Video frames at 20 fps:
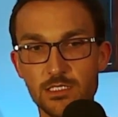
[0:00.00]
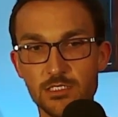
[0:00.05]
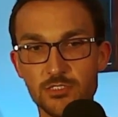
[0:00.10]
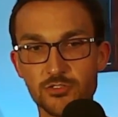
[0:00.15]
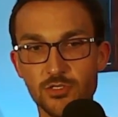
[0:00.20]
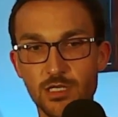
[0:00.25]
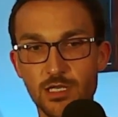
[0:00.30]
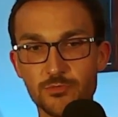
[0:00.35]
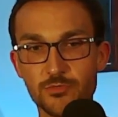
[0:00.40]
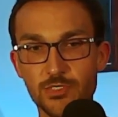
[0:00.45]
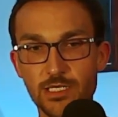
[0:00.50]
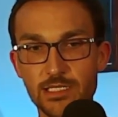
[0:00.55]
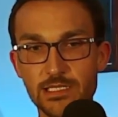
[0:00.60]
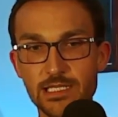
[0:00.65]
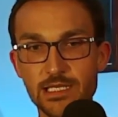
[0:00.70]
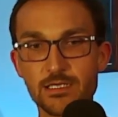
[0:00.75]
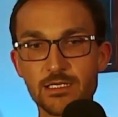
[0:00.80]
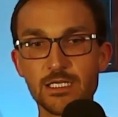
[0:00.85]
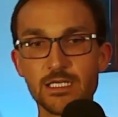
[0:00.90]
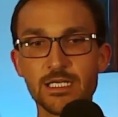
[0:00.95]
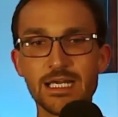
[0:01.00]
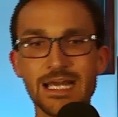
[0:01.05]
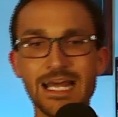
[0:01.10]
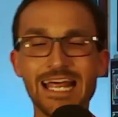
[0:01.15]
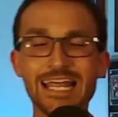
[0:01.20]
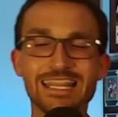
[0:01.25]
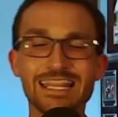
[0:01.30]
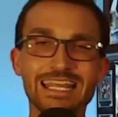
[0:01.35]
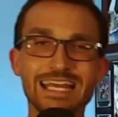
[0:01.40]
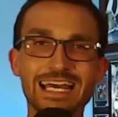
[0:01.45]
dropped right there,
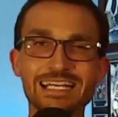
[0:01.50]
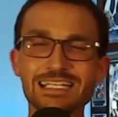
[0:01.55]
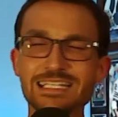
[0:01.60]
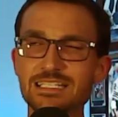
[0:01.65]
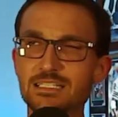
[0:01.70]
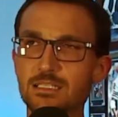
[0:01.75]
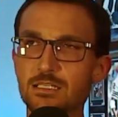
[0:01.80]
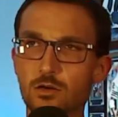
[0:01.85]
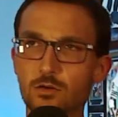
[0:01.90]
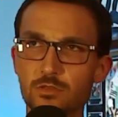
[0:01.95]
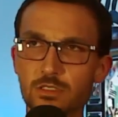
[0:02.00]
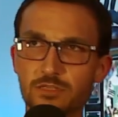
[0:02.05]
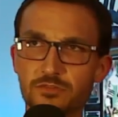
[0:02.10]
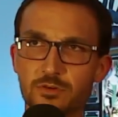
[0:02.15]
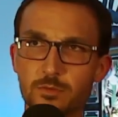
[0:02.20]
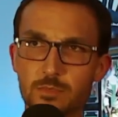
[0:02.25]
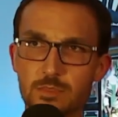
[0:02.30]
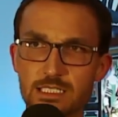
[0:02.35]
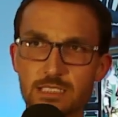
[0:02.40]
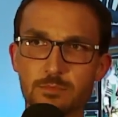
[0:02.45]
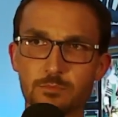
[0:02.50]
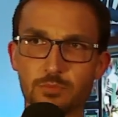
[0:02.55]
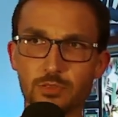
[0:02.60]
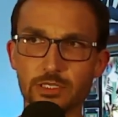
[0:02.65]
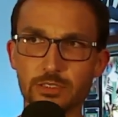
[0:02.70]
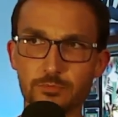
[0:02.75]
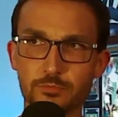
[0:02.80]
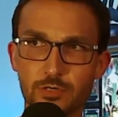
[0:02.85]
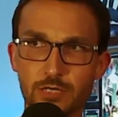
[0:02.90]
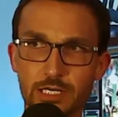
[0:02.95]
that is only from a
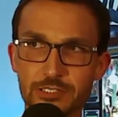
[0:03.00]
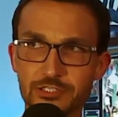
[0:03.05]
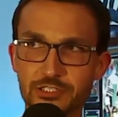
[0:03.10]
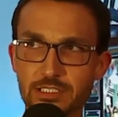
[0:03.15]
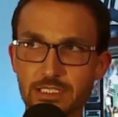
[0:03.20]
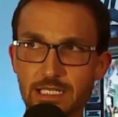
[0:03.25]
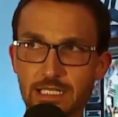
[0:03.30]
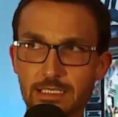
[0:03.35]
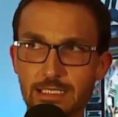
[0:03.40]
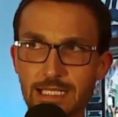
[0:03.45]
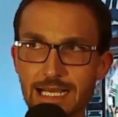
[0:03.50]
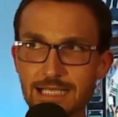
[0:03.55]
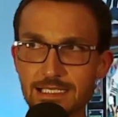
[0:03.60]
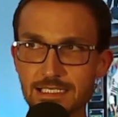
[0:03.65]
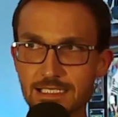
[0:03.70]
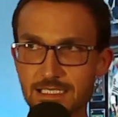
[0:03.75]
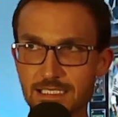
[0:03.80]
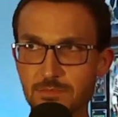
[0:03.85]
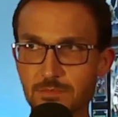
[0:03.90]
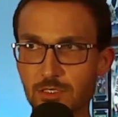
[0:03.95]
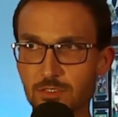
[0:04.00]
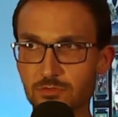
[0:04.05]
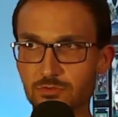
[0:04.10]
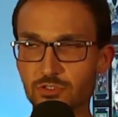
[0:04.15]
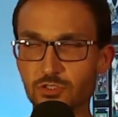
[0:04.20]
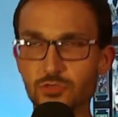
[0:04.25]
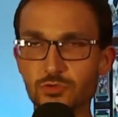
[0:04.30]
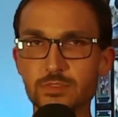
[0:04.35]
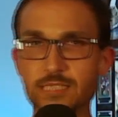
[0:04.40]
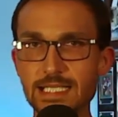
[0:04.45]
simple impression that lasts about
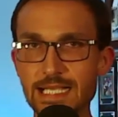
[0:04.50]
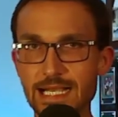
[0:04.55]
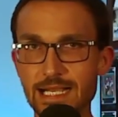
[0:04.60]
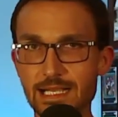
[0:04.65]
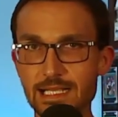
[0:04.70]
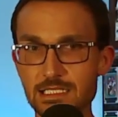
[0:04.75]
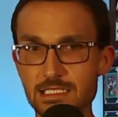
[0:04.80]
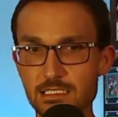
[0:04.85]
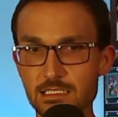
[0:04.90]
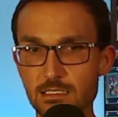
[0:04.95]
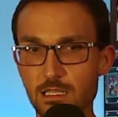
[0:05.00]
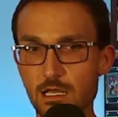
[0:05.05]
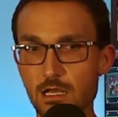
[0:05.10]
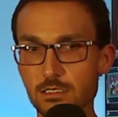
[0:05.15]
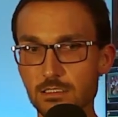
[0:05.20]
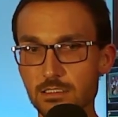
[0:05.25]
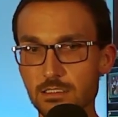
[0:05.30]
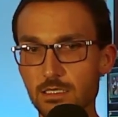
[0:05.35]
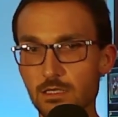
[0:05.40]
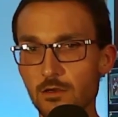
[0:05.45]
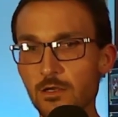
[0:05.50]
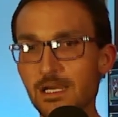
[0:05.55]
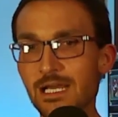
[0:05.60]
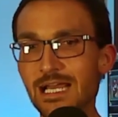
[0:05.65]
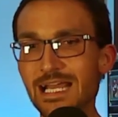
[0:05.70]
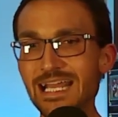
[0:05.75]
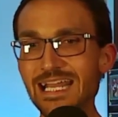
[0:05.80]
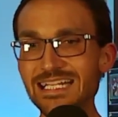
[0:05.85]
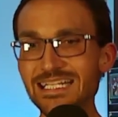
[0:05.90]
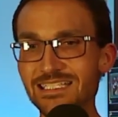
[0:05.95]
2 seconds long. So
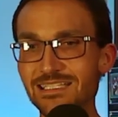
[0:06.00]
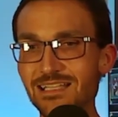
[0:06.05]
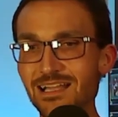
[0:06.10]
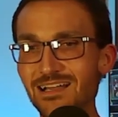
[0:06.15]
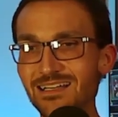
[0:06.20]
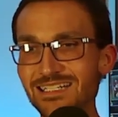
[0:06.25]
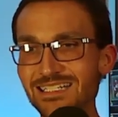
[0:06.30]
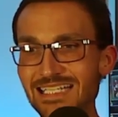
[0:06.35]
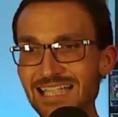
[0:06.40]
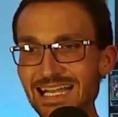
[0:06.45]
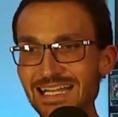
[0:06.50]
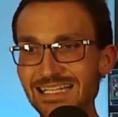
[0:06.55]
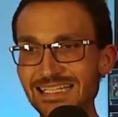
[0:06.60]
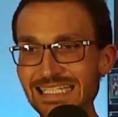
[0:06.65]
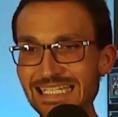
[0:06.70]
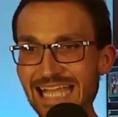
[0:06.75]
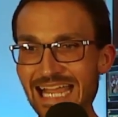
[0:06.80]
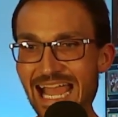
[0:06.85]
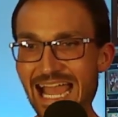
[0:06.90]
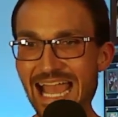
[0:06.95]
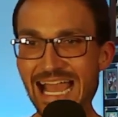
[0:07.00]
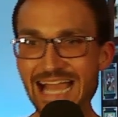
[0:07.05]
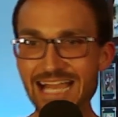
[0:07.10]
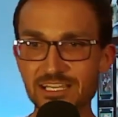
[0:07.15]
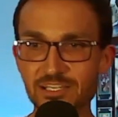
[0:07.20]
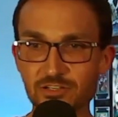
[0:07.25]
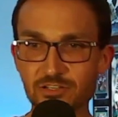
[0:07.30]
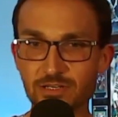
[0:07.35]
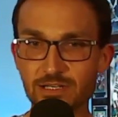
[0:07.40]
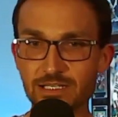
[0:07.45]
it's not exactly
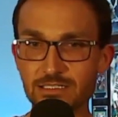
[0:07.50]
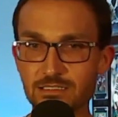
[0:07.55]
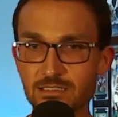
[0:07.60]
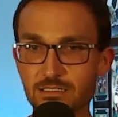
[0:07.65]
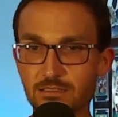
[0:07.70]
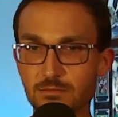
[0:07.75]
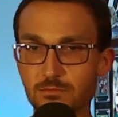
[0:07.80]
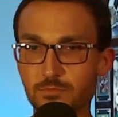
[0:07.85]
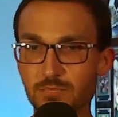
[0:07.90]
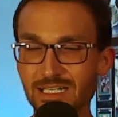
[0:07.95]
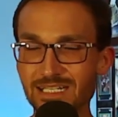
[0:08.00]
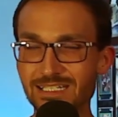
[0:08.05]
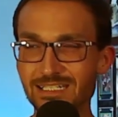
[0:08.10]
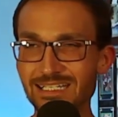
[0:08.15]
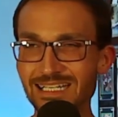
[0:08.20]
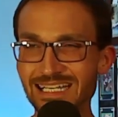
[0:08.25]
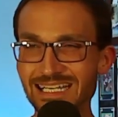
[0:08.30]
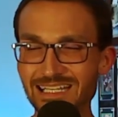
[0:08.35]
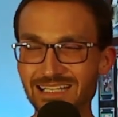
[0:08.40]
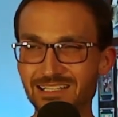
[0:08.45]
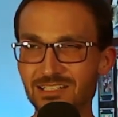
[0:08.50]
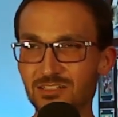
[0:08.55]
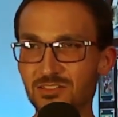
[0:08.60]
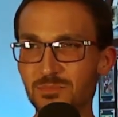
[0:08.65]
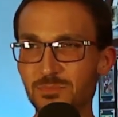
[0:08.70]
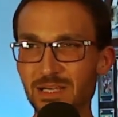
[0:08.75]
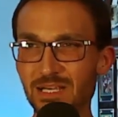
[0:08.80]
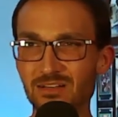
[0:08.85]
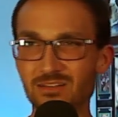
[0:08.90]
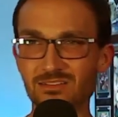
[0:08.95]
accurate, but there's
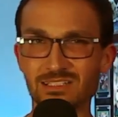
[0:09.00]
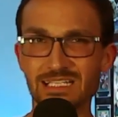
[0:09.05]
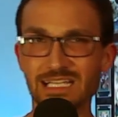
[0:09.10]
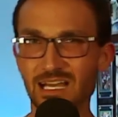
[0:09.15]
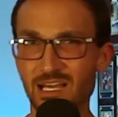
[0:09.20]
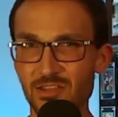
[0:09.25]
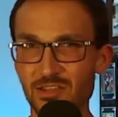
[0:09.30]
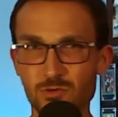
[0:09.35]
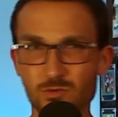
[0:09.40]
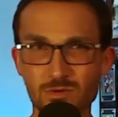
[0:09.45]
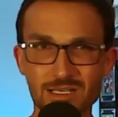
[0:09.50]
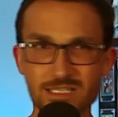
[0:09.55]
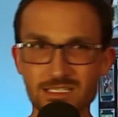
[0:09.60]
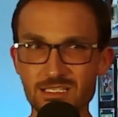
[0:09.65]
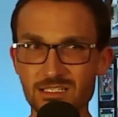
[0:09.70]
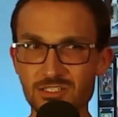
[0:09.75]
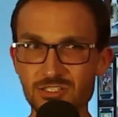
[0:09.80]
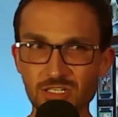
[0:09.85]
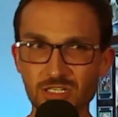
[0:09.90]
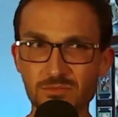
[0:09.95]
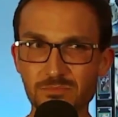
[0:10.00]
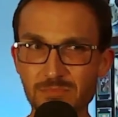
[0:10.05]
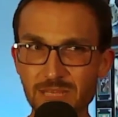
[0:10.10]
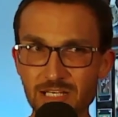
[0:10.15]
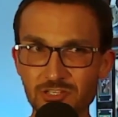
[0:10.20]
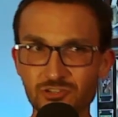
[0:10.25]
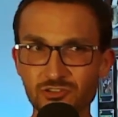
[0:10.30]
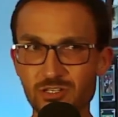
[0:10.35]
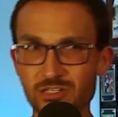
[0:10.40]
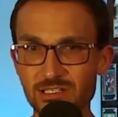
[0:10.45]
apparently other ways that you can
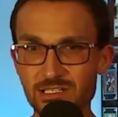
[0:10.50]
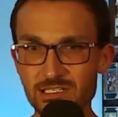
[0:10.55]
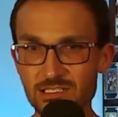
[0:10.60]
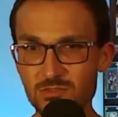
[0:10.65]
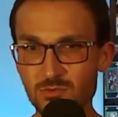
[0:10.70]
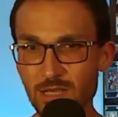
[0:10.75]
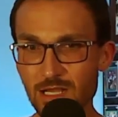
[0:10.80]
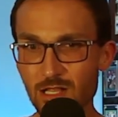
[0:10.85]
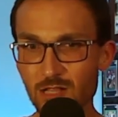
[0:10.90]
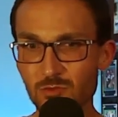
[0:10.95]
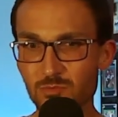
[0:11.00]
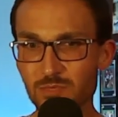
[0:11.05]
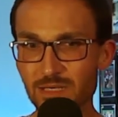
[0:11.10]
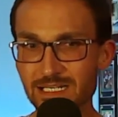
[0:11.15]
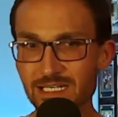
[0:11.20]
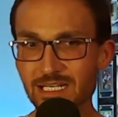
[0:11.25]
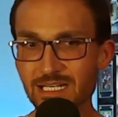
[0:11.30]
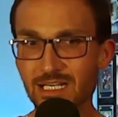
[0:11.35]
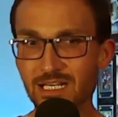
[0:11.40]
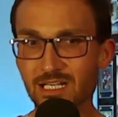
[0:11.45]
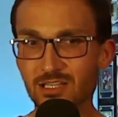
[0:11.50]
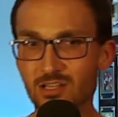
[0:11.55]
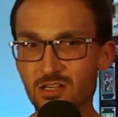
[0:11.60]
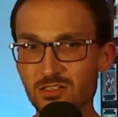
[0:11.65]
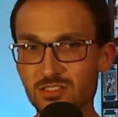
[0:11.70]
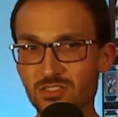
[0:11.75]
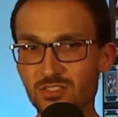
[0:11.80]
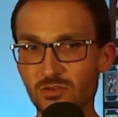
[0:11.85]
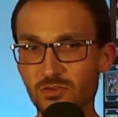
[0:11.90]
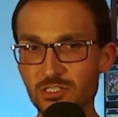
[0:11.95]
measure it as well. But
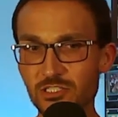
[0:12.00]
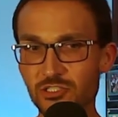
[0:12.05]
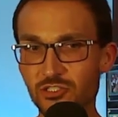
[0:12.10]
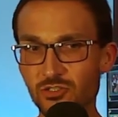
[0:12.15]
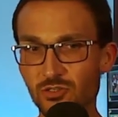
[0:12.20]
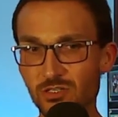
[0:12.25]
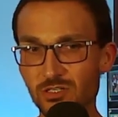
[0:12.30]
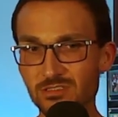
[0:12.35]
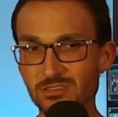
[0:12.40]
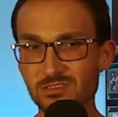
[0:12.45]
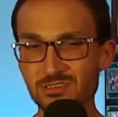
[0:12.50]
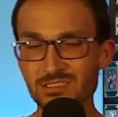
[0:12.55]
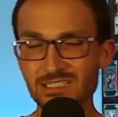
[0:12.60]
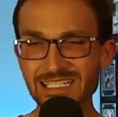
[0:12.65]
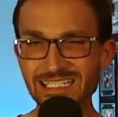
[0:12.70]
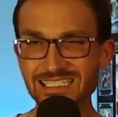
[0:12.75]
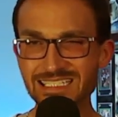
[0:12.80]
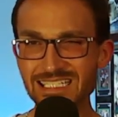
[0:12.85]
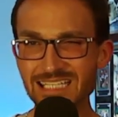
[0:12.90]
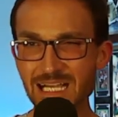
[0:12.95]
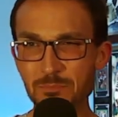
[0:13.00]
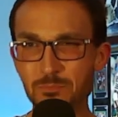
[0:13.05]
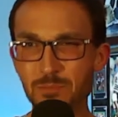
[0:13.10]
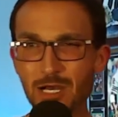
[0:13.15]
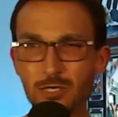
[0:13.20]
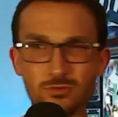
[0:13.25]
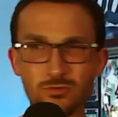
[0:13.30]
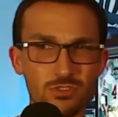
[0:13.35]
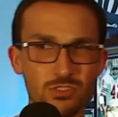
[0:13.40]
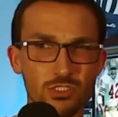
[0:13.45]
long story short, it's
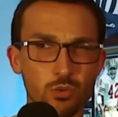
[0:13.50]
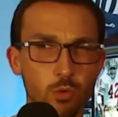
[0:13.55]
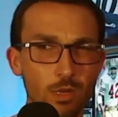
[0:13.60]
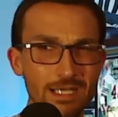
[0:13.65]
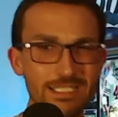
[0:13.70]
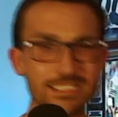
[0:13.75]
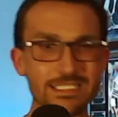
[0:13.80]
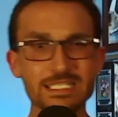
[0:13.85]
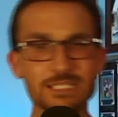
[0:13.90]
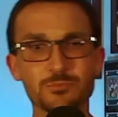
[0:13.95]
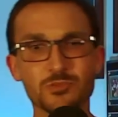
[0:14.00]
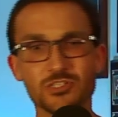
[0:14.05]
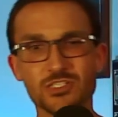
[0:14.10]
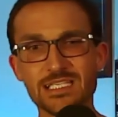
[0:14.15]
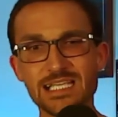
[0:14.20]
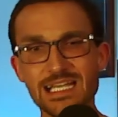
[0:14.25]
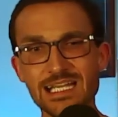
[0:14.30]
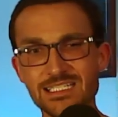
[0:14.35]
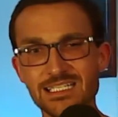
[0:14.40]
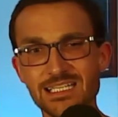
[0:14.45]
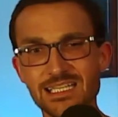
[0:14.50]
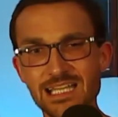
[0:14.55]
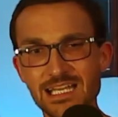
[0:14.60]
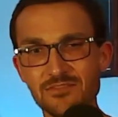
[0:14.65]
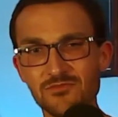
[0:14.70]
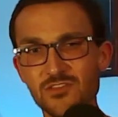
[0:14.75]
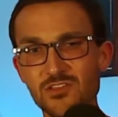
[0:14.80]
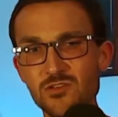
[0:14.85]
about 20% of that view